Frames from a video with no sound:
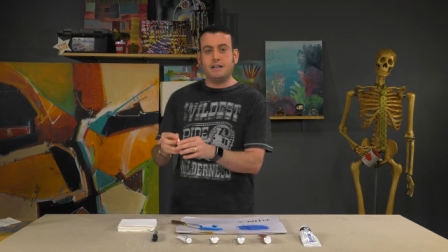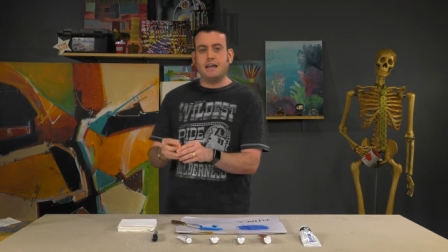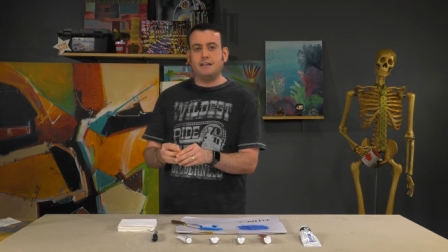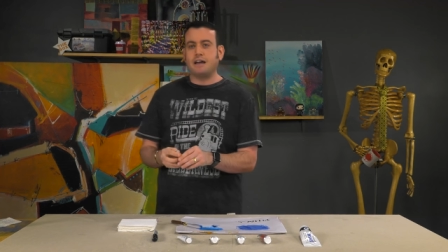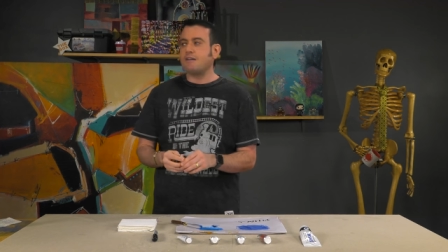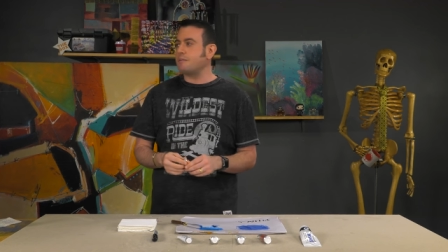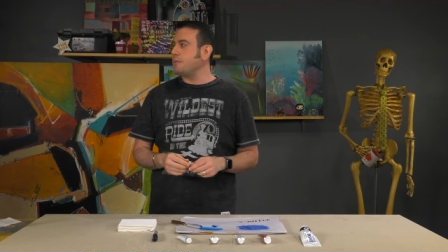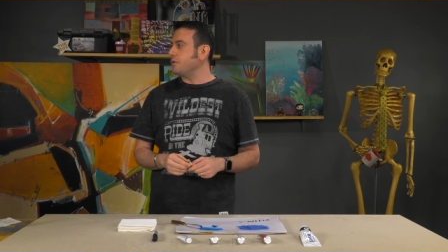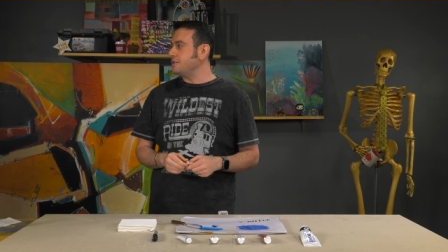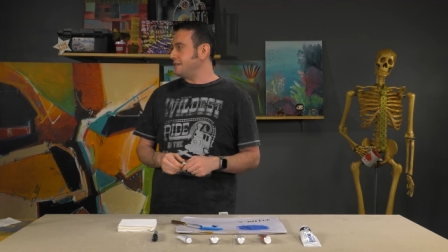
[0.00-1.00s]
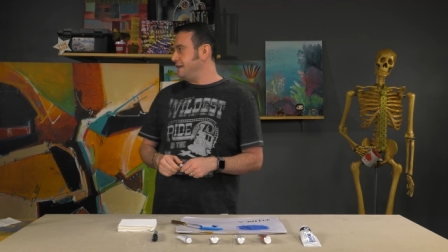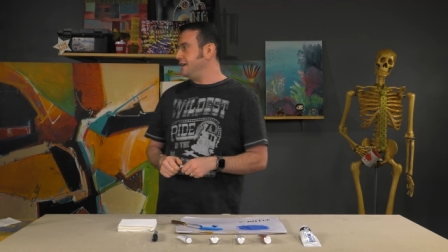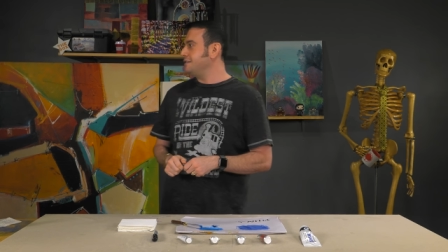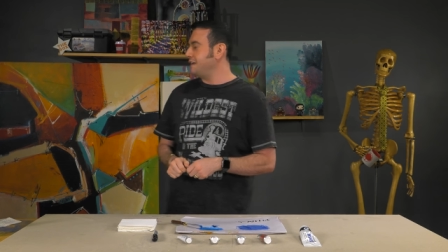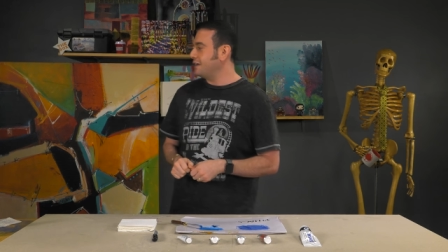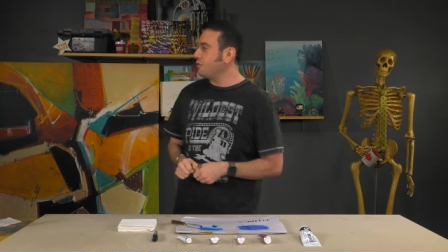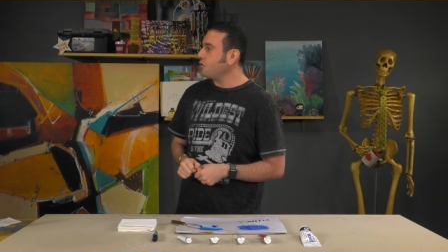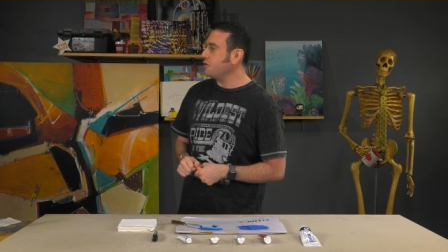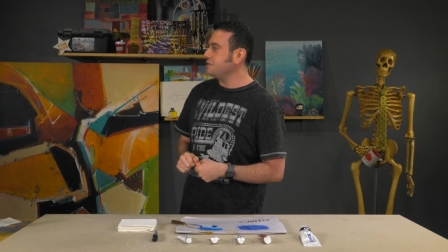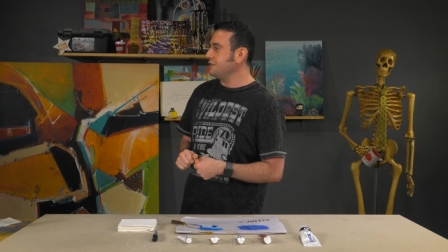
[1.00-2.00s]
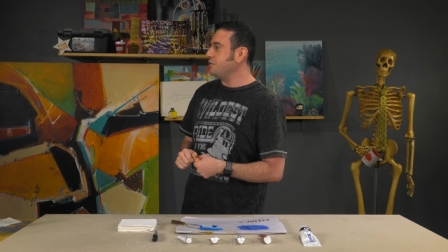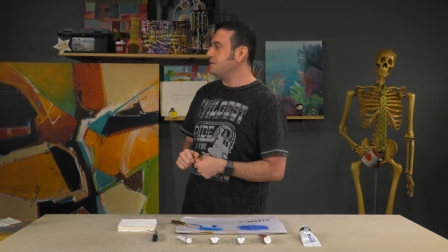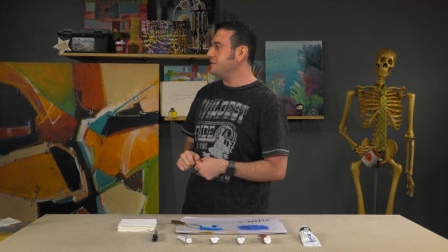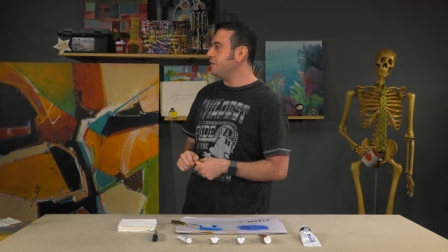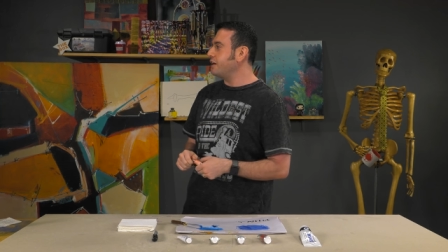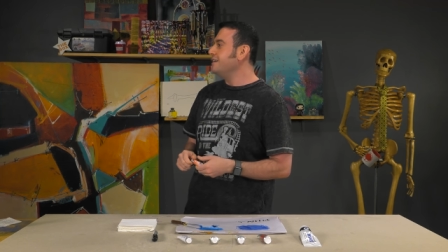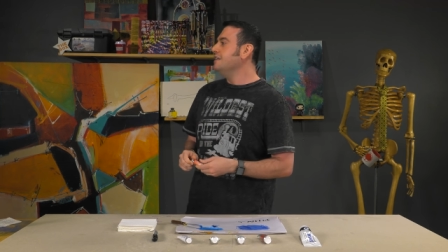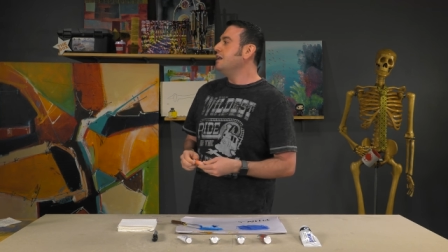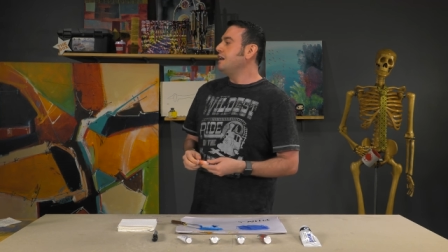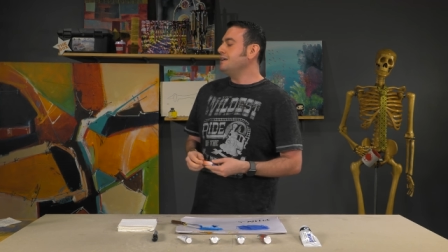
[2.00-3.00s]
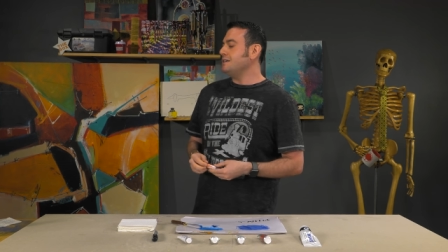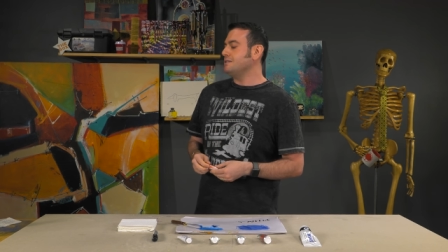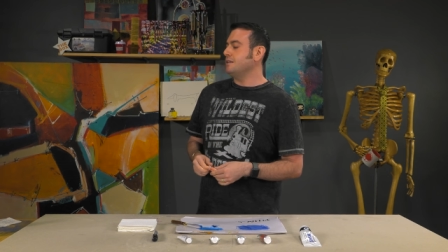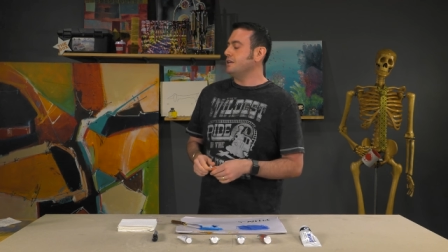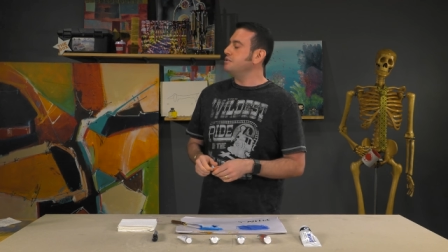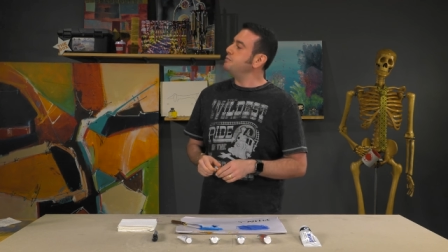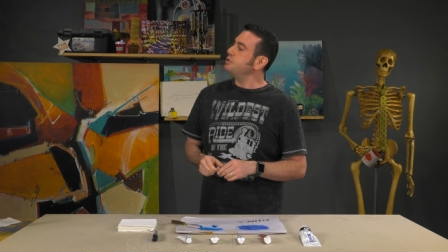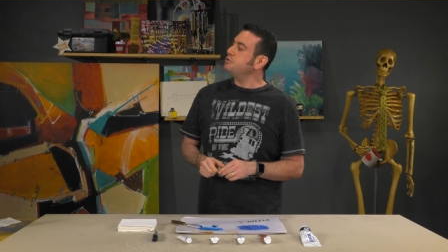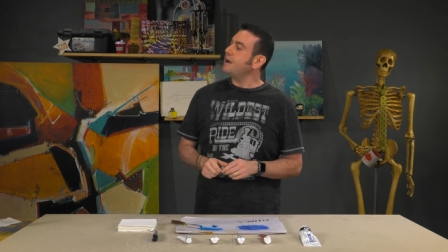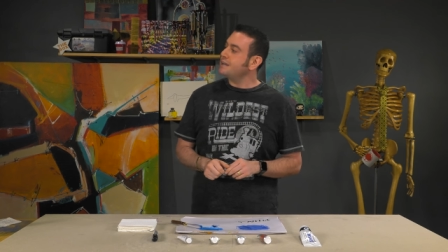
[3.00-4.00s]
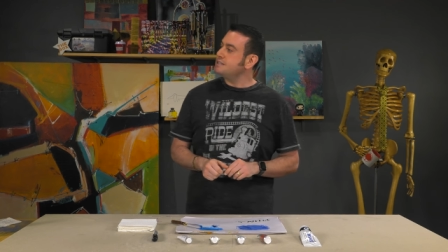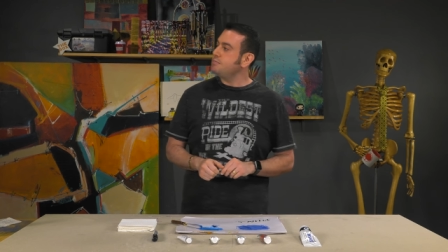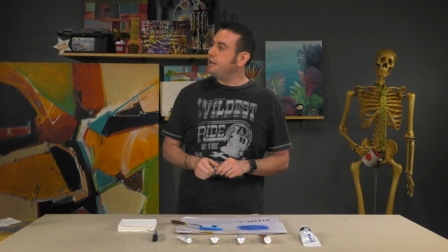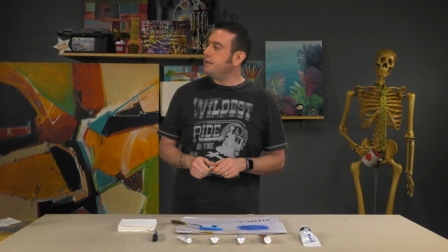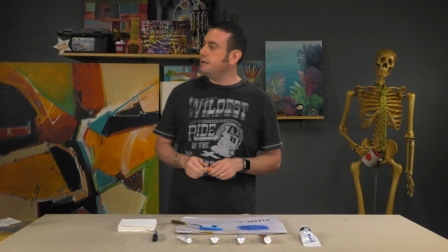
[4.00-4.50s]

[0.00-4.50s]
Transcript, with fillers: And I remember as a kid taking orders and always hearing, yes, I'd like a tube of the dragon's blood.